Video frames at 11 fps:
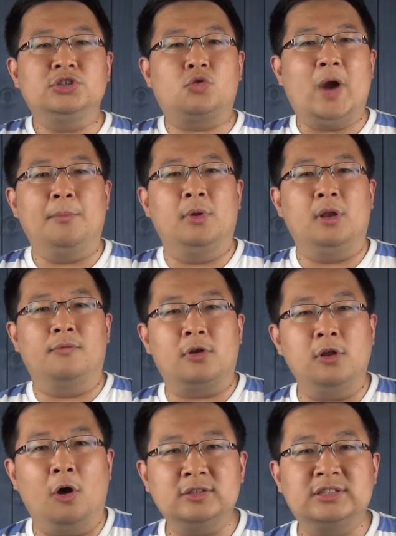scrabble of
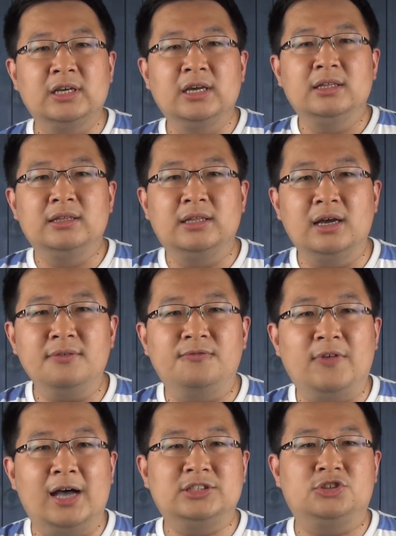claws, the
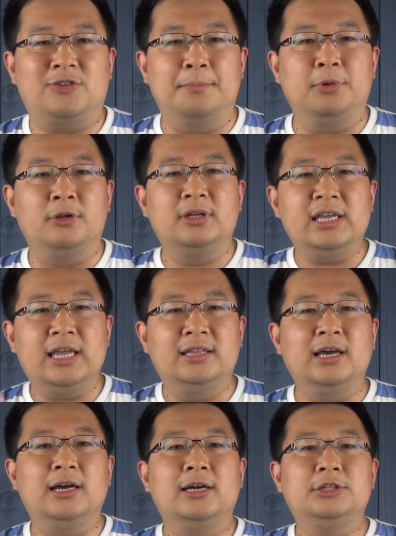fast treble in
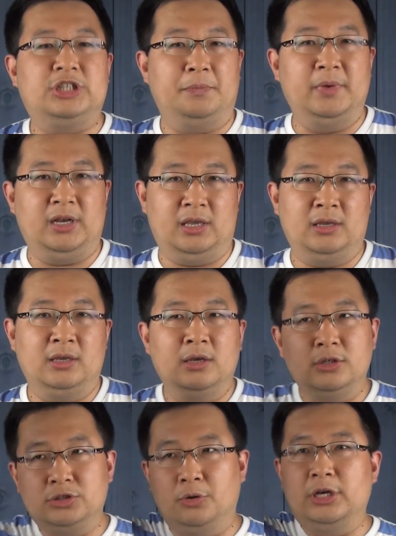the chimney.
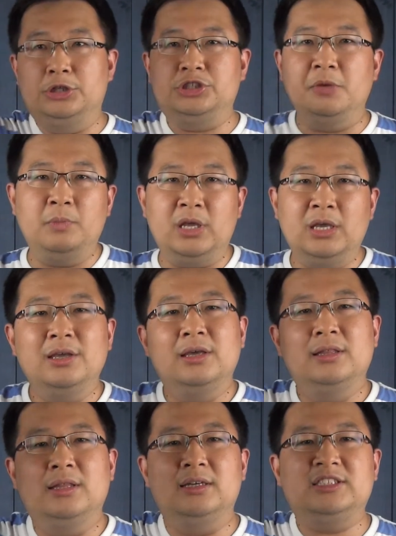So in the chimney,
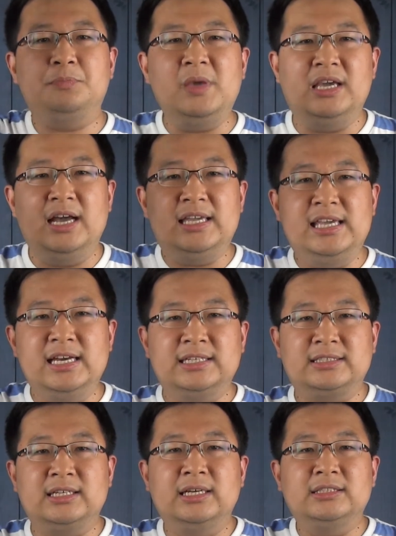the speaker
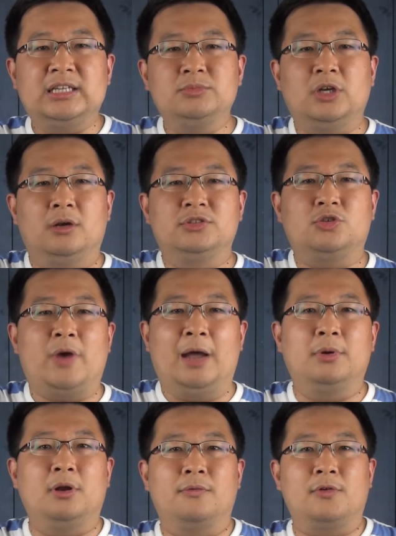hears some sort of
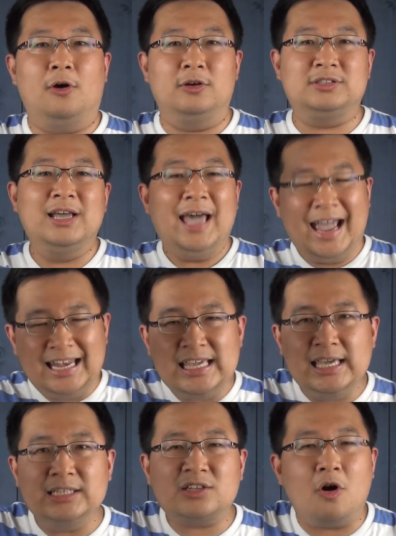scrabble of claws and he
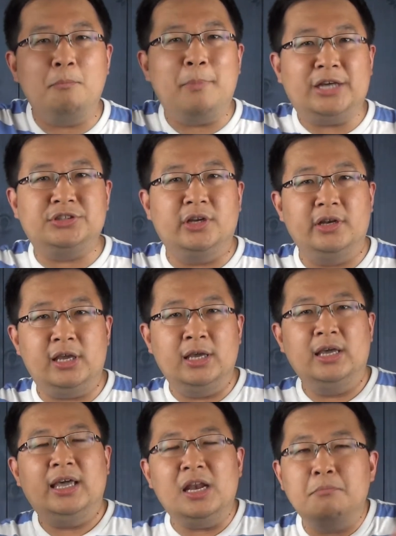hears compassionately.
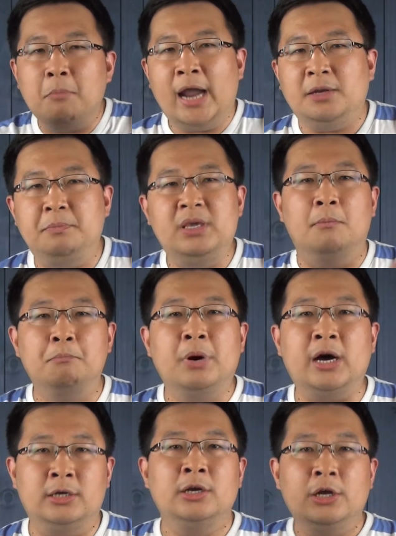It might be a
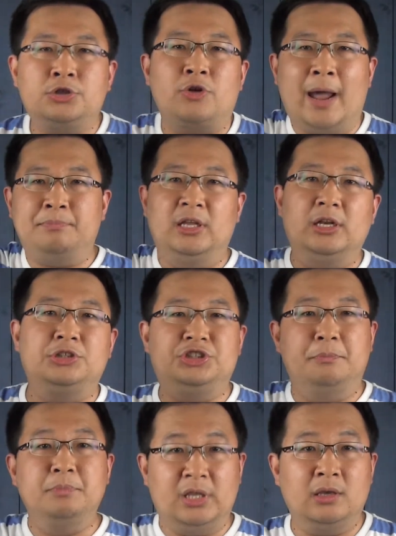bird trapped in the
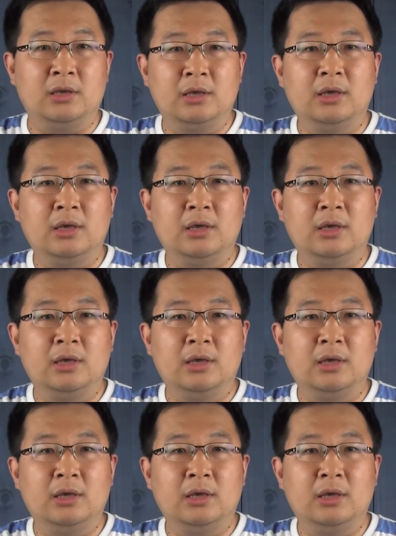chimney.